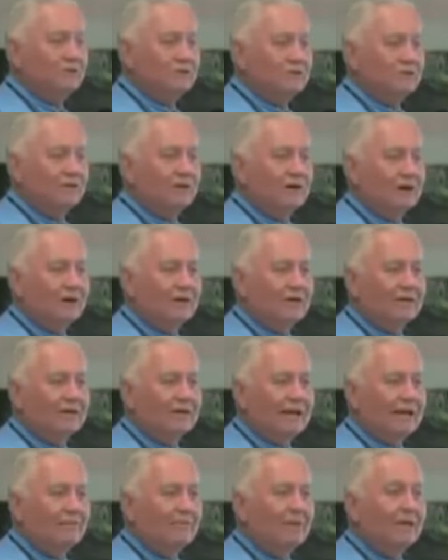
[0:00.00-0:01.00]
you start,
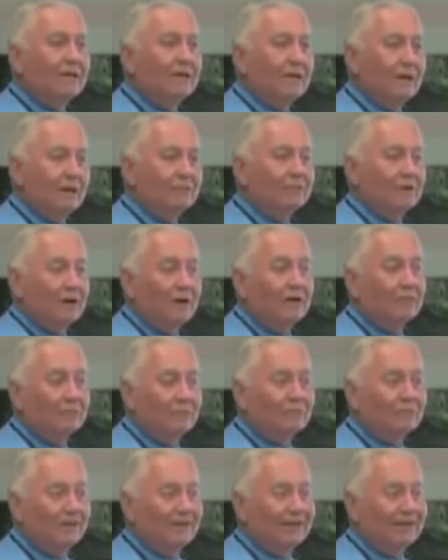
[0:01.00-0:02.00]
that becomes
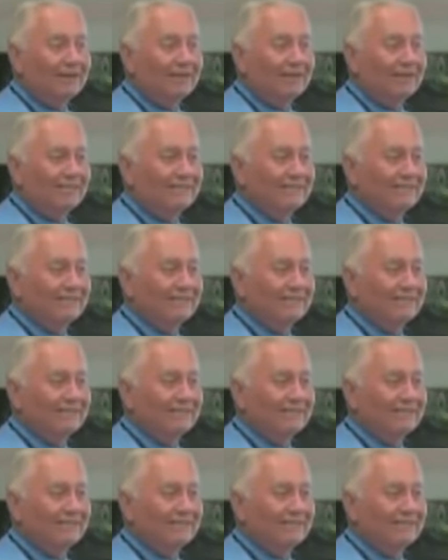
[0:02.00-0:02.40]
100%,